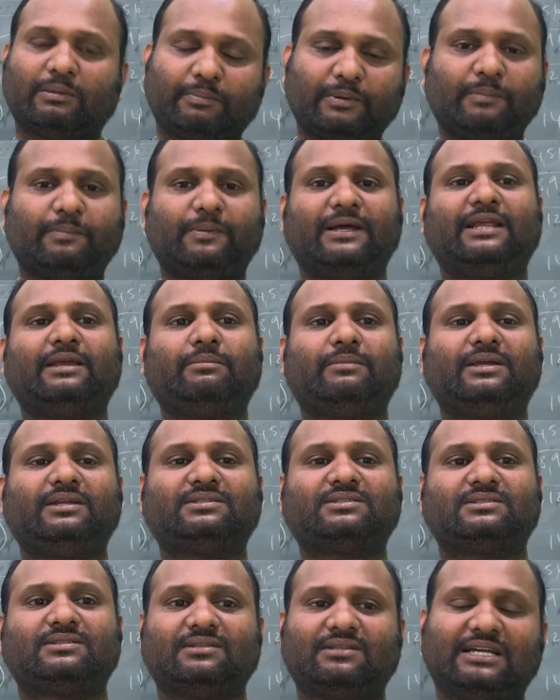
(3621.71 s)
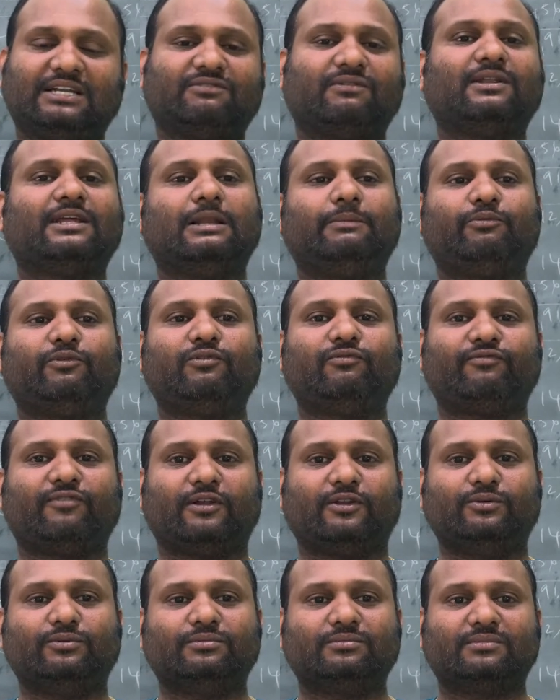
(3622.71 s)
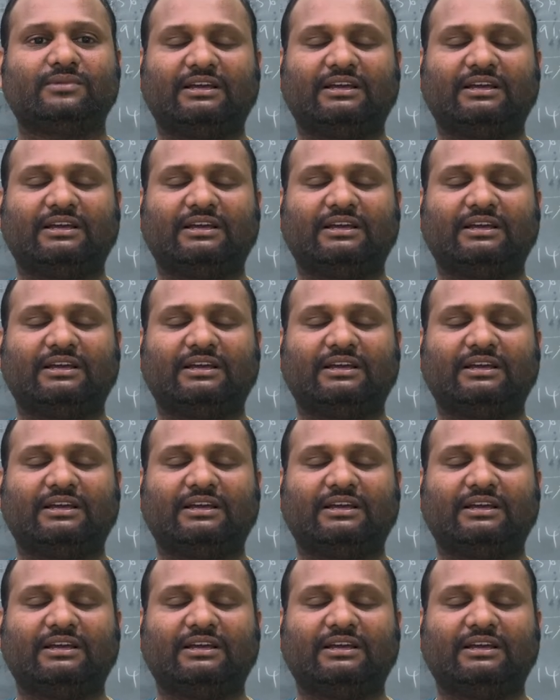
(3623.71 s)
preparing means, that will help you for you.